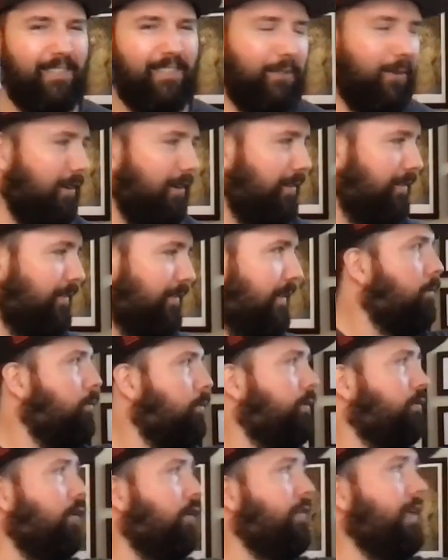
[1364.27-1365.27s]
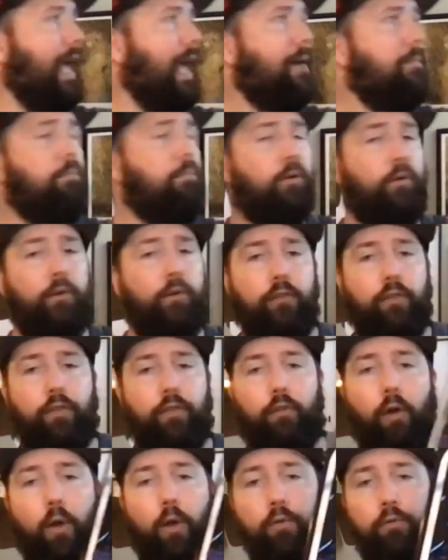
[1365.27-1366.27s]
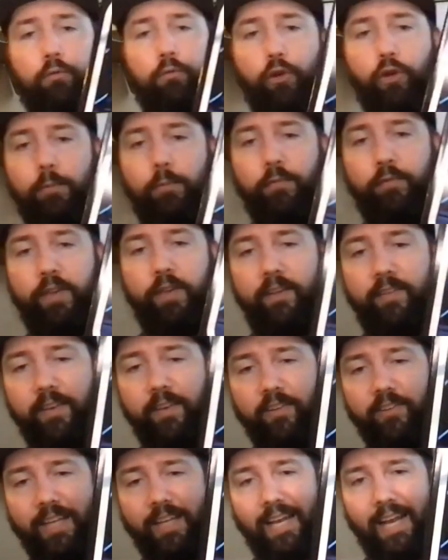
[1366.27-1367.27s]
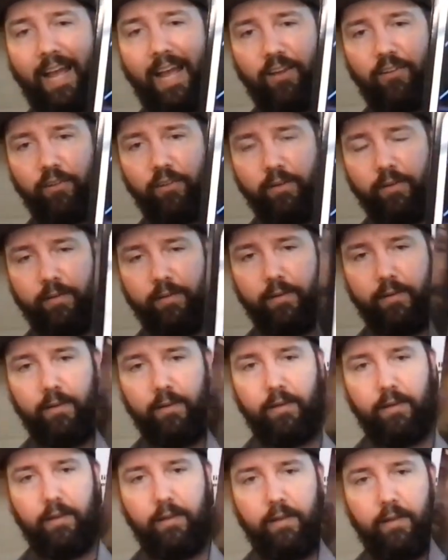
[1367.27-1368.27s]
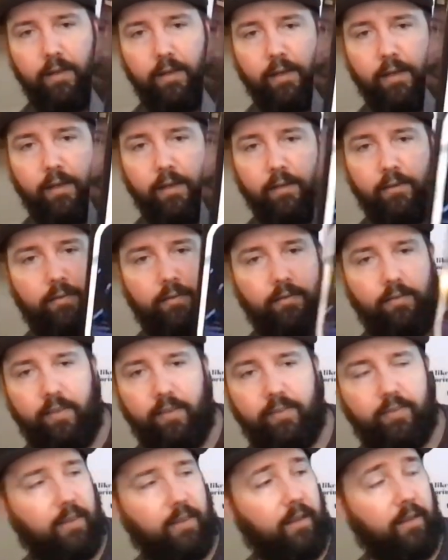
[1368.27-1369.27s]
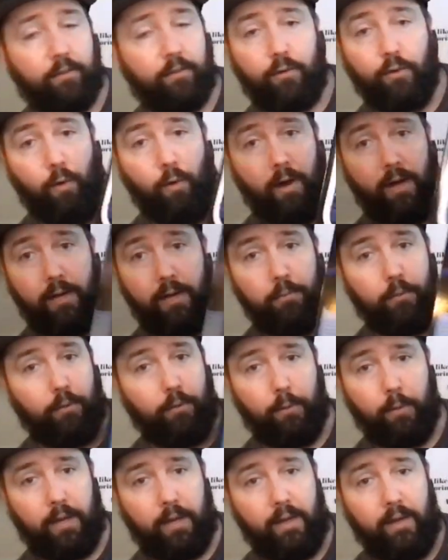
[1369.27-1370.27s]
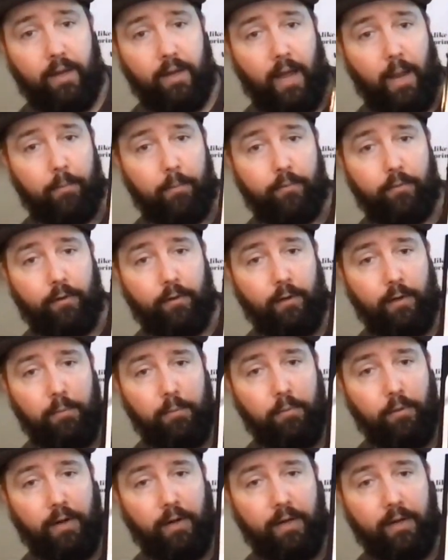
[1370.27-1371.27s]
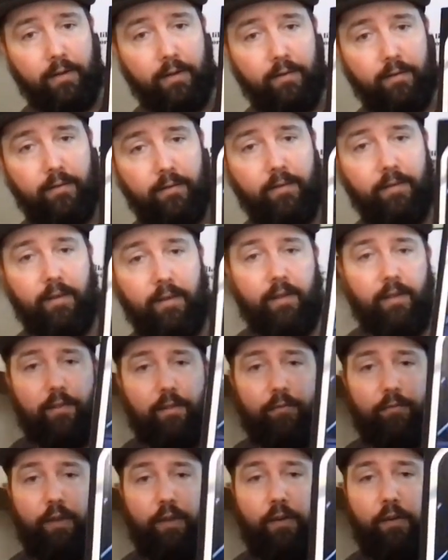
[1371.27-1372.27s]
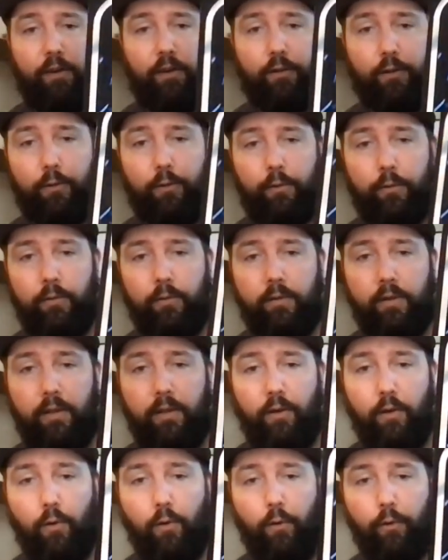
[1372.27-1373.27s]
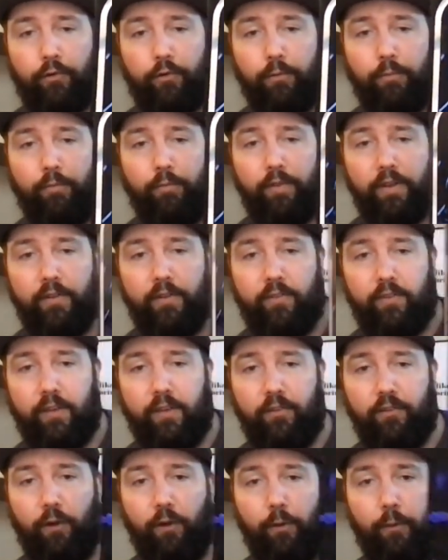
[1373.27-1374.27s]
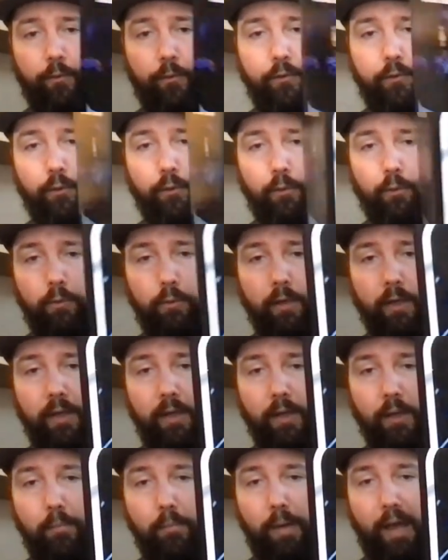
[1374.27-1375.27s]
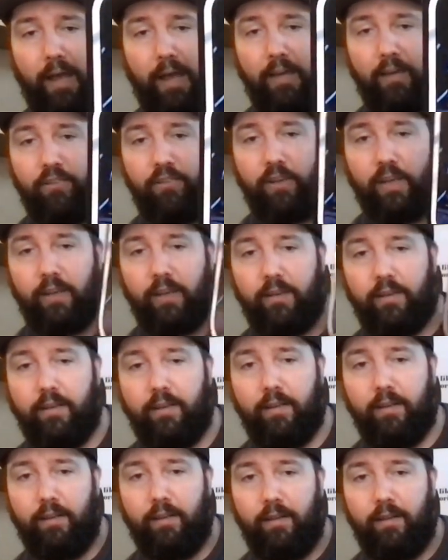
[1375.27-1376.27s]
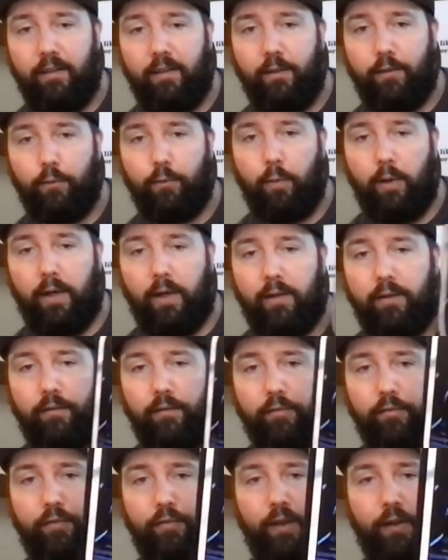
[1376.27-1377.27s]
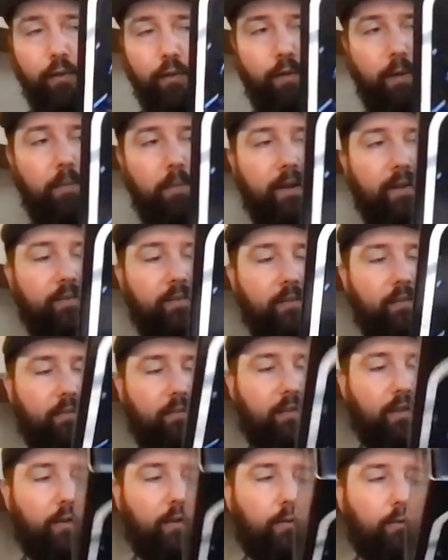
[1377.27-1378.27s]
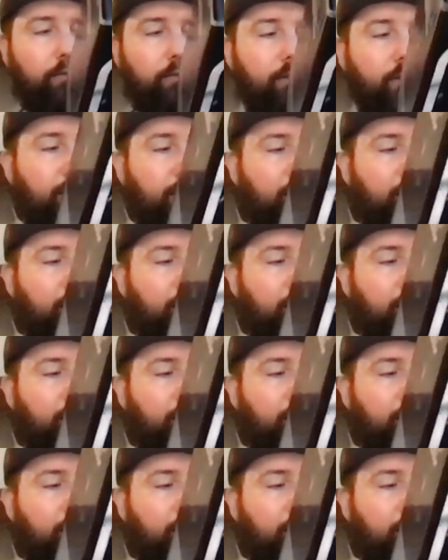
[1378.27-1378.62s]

What? You've got the Emperor's Throne Room Vintage Collection. Uh, this thing is great, by the way. Absolutely brilliant. Uh, very cool, awesome, vintage, old school packaging as well. Very reminiscent of the old